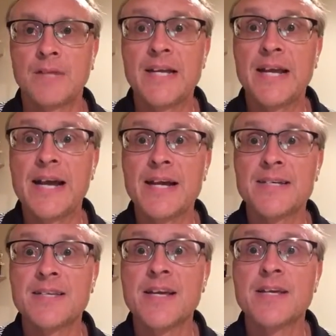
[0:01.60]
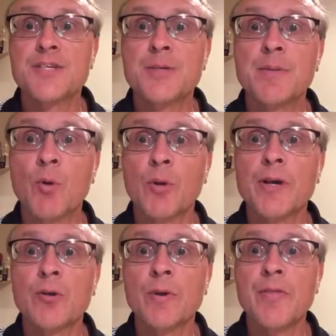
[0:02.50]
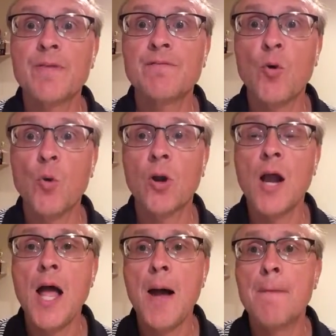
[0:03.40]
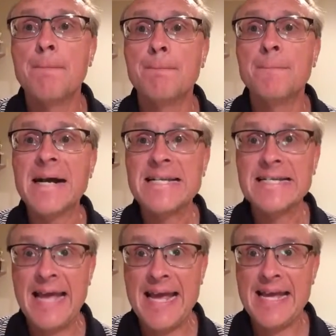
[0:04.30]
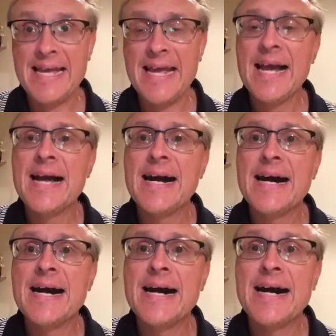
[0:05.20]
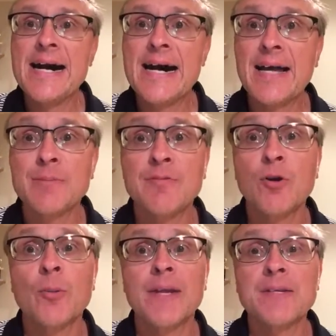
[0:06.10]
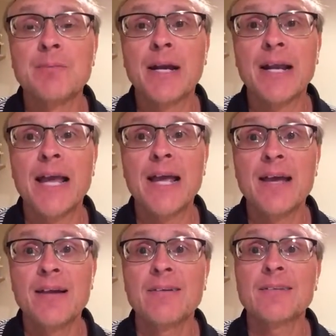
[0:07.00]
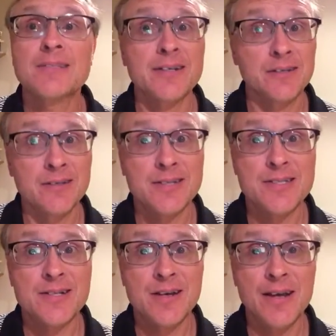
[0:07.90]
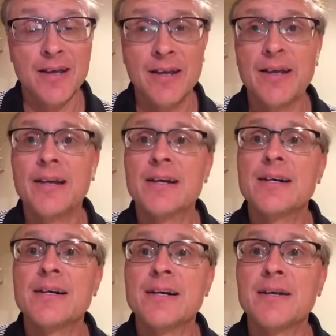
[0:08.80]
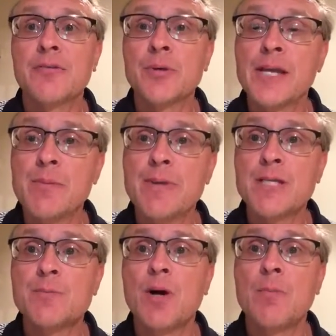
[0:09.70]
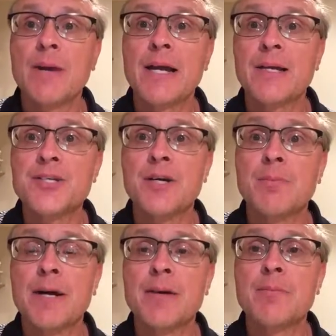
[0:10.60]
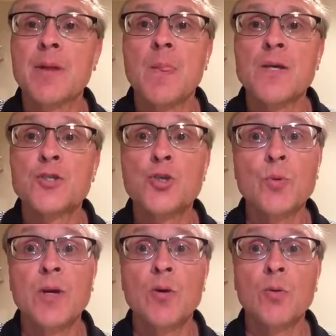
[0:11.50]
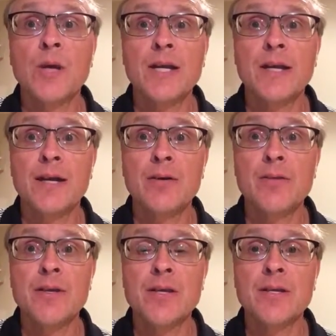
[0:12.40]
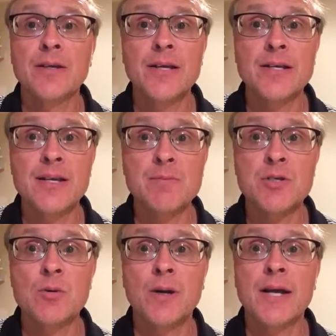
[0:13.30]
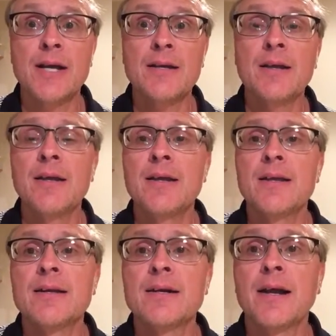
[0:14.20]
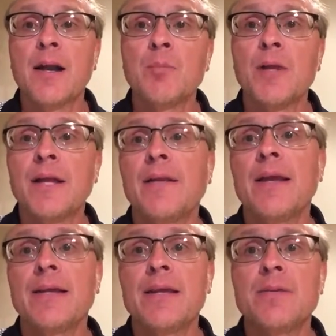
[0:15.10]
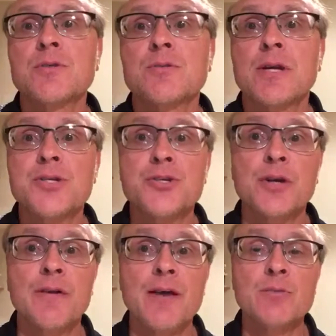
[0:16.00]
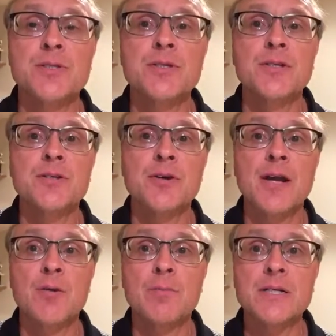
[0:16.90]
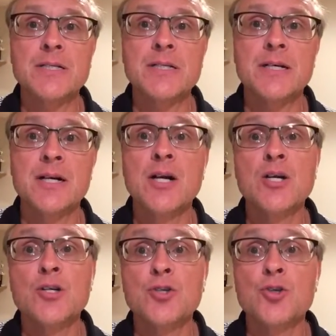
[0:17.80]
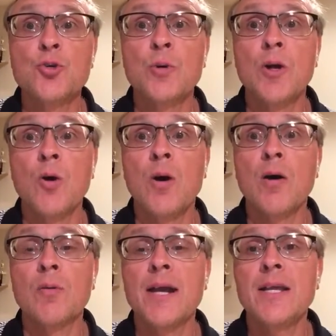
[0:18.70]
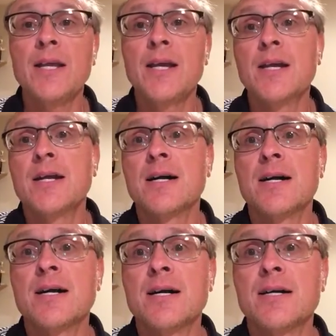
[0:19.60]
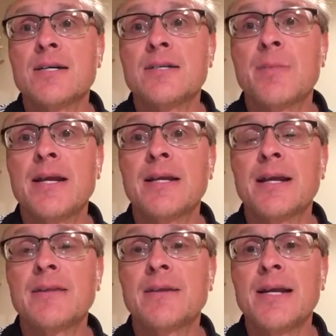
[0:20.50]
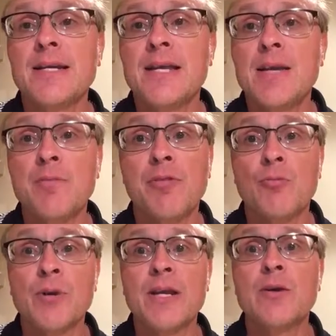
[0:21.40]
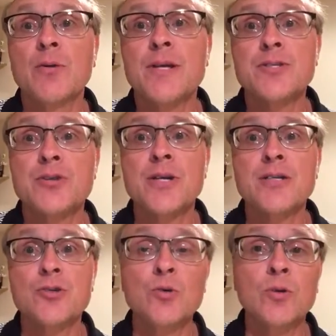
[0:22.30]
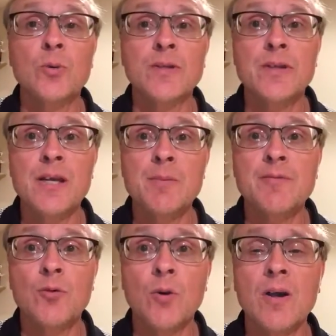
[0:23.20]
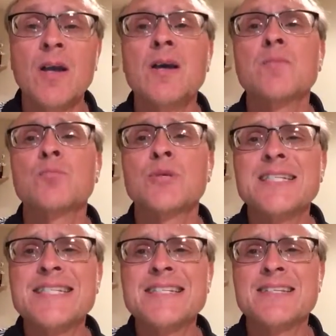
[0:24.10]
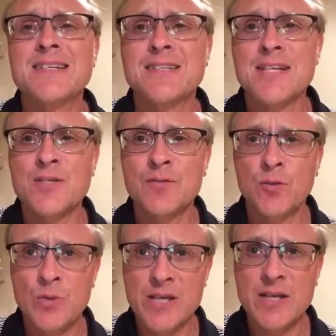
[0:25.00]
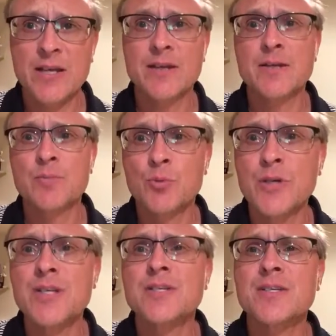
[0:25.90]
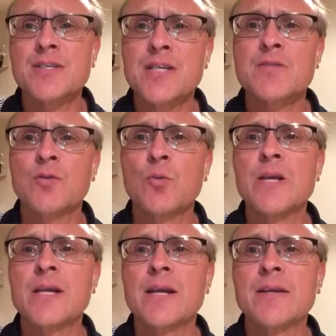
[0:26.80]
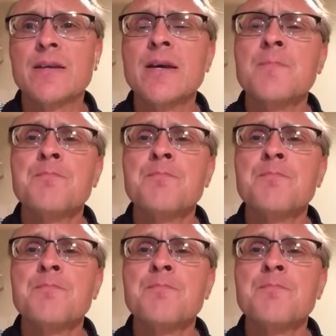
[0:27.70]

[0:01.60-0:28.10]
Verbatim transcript: Hey guys, Jimmy Moore here with you for Monday. Uh, and before we get to Monday, let's take a look at Sunday. Uh, I had a three game baseball package up. I'm 2 0 right now. The uh, night game's going on. Uh, I got to play in that game, so I'm not sure how that one's going to turn out, but uh, 2 0 already, uh, depending on the night game. 3 0 yesterday, 2 1 the day before. Pretty successful weekend. Pretty successful weekend.